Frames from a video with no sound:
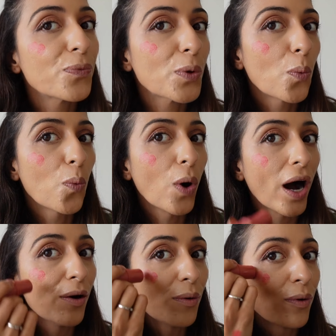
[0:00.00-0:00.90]

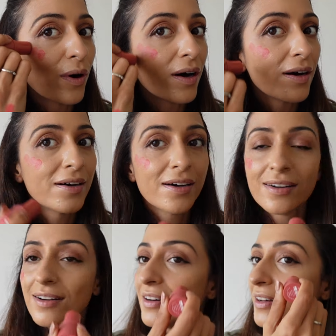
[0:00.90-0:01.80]
Wow.
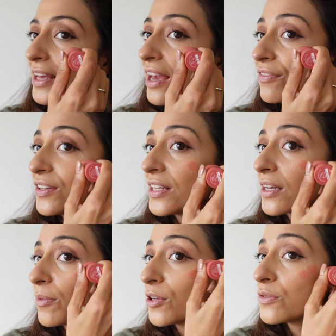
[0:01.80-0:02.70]

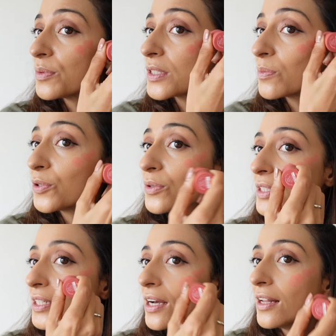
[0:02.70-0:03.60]
Everything about Swiss
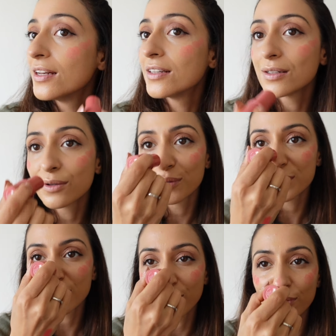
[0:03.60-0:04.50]
Beauty, a little goes
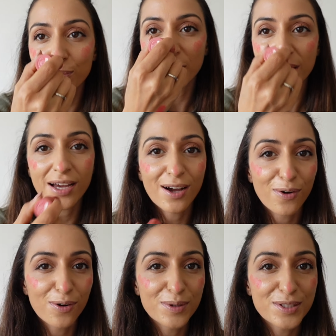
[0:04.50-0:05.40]
a long way. I
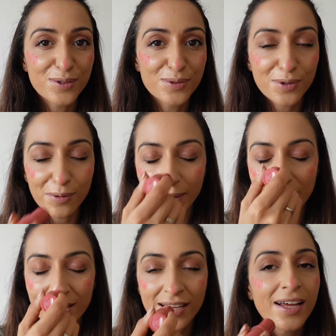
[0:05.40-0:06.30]
always use on
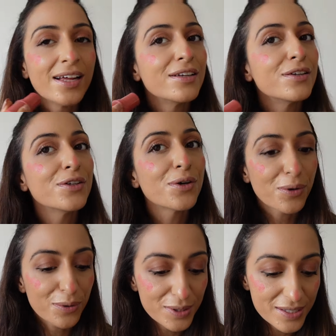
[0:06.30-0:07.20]
my
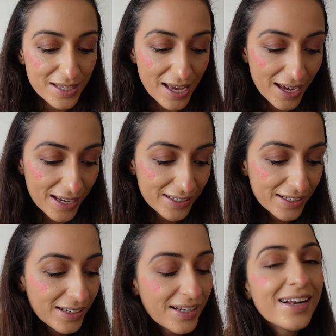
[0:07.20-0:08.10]
nose. And
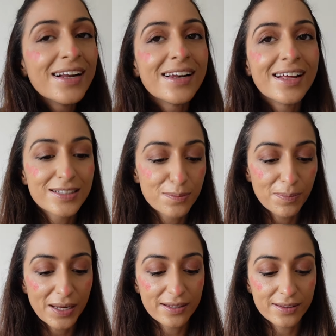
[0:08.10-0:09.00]
let's
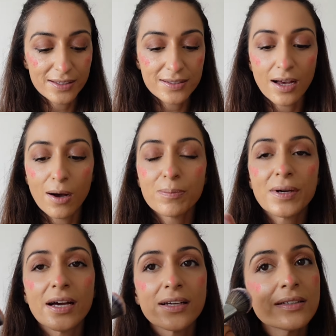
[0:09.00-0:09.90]
blend this up,
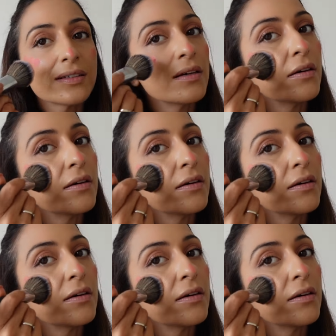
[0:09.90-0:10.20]
guys.